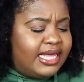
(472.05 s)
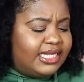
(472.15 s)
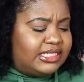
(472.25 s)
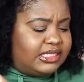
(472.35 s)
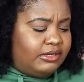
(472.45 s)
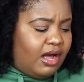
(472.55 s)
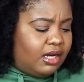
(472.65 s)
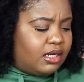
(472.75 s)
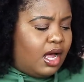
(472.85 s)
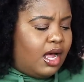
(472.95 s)
The cetyl
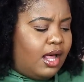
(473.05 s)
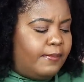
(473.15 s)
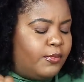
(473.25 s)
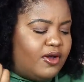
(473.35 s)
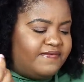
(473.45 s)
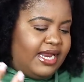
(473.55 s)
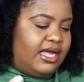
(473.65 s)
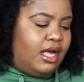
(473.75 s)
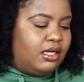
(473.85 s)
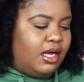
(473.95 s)
alcohol, more fatty
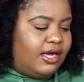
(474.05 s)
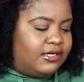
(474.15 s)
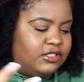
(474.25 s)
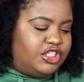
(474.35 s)
alcohols,